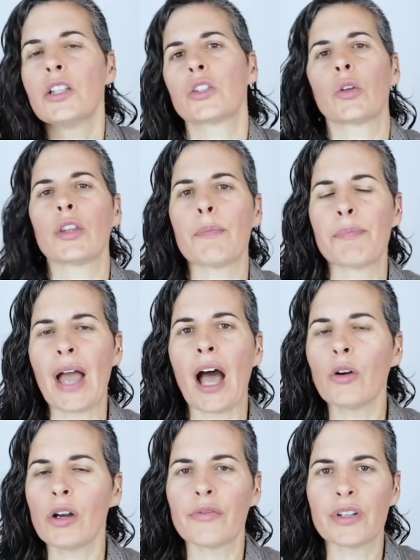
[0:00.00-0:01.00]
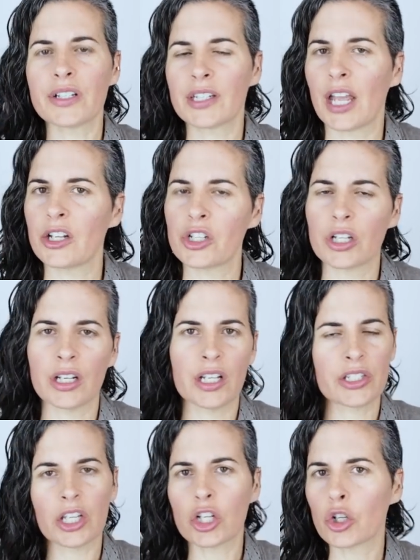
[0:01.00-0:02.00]
So the power of intention
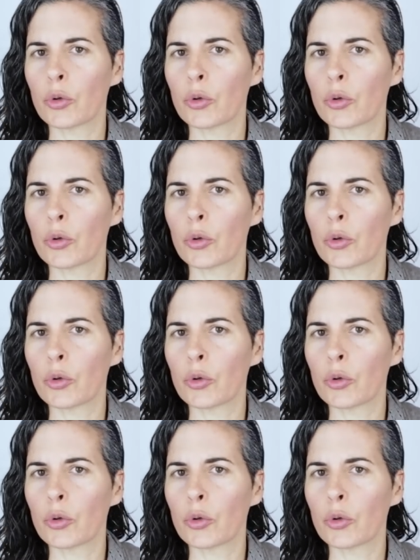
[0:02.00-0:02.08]
is a